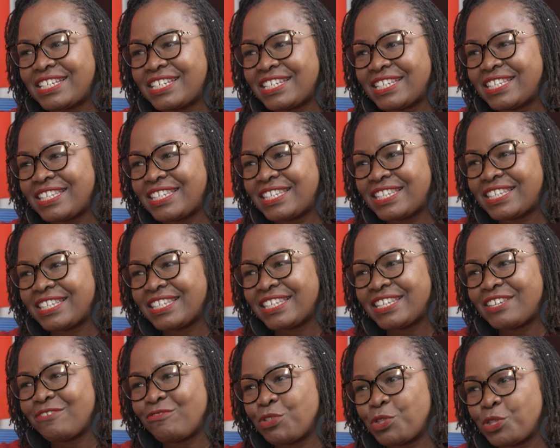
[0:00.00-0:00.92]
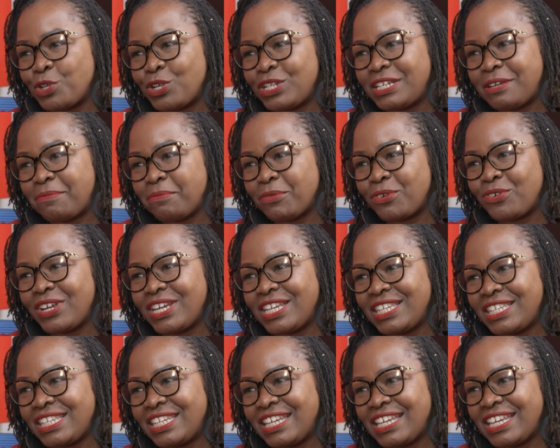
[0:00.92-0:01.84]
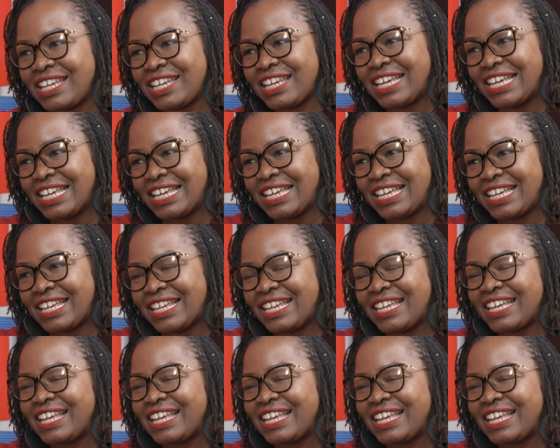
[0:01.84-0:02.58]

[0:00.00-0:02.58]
She's if you thought I'm crazy. Yeah.